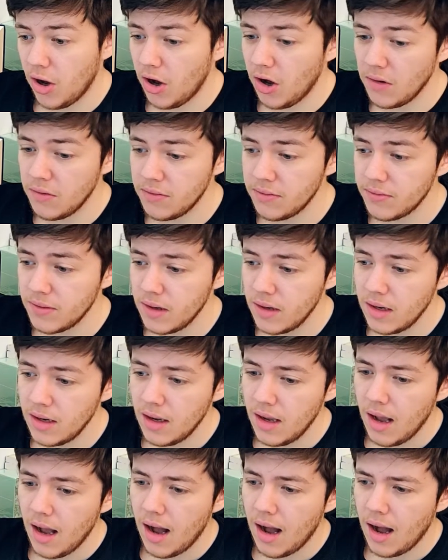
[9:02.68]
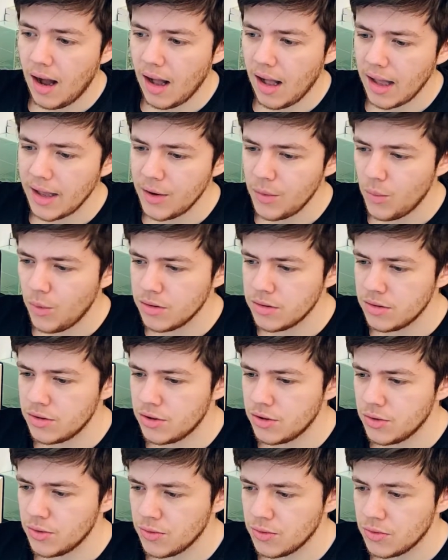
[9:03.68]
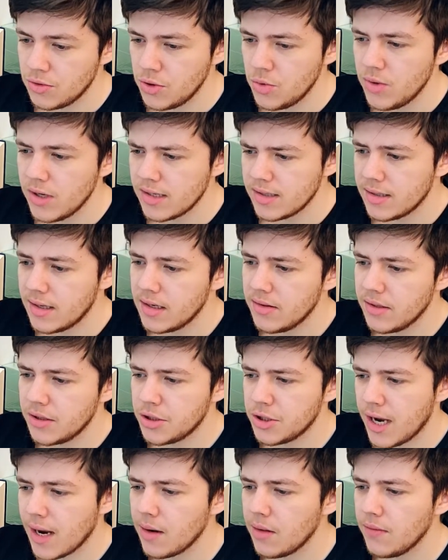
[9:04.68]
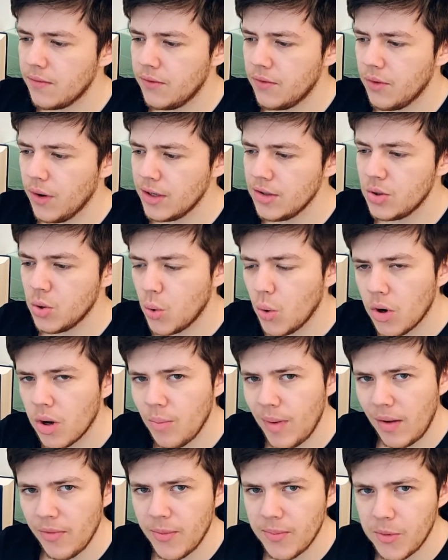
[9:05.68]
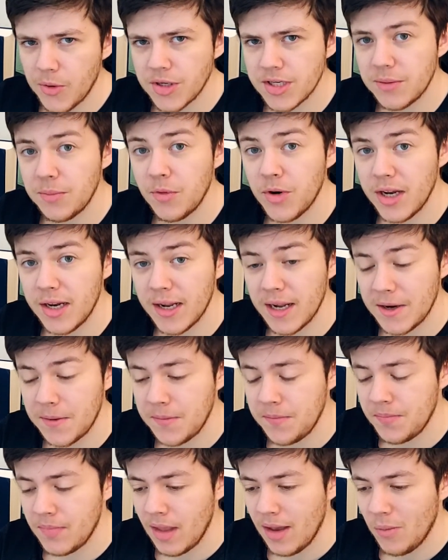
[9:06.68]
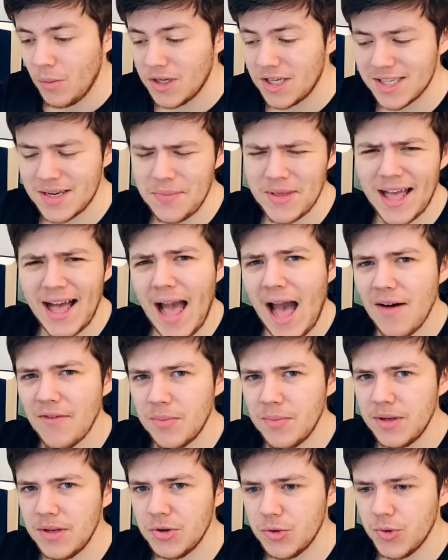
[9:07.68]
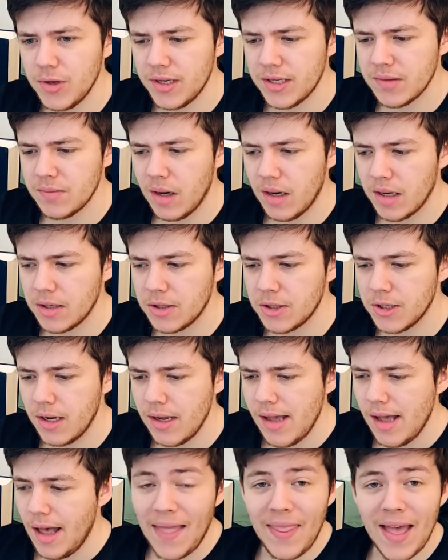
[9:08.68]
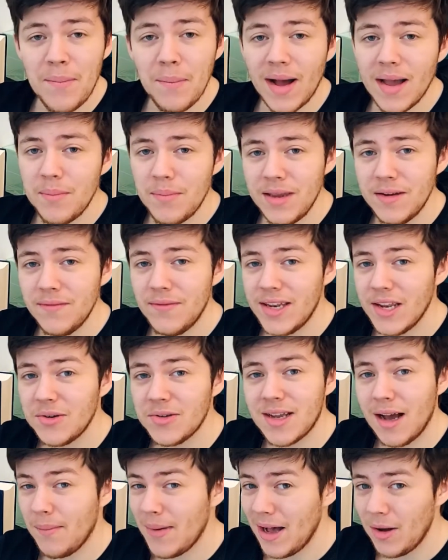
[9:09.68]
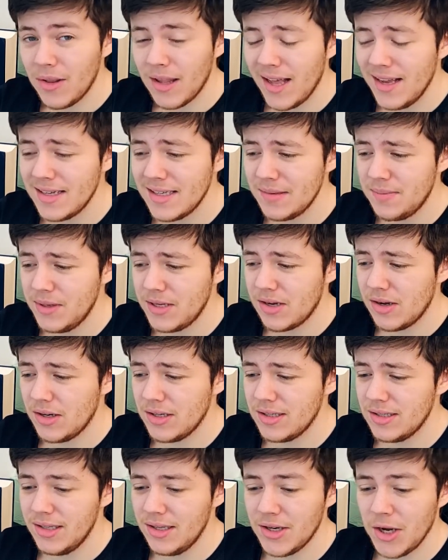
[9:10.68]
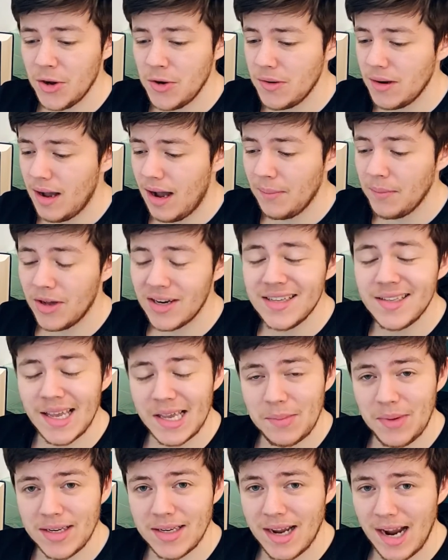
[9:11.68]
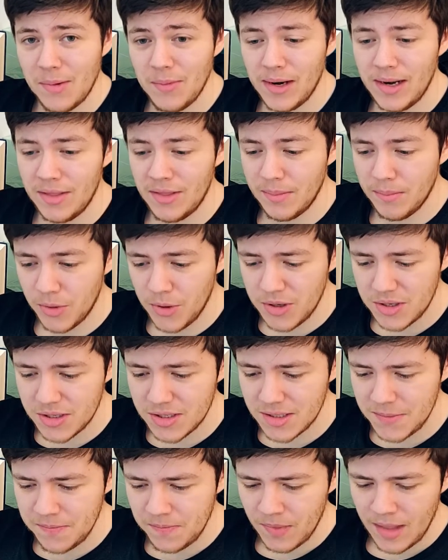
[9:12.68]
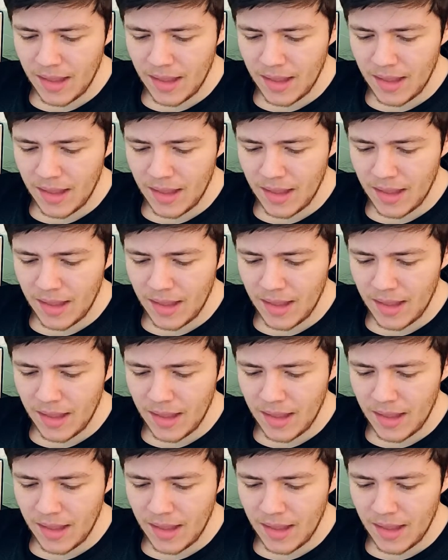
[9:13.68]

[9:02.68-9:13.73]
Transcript: off. I want to do what I started this channel for and talk about the books I'm reading, which is something I haven't been doing as much. And that might mean videos come out less because, I'm going to take my time reading the books.